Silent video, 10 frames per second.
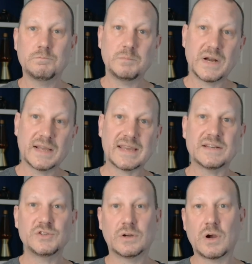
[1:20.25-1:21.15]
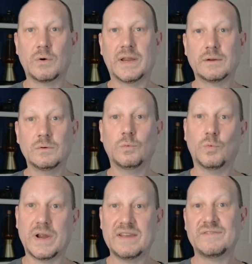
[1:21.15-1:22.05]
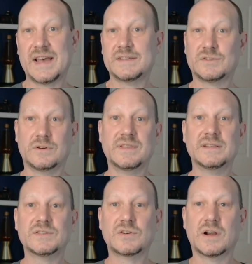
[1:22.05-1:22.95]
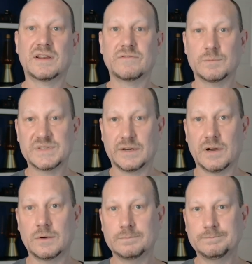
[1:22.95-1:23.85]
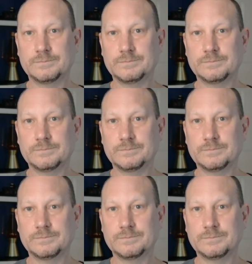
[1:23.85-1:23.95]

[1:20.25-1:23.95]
but it gets you going way faster than starting from zero.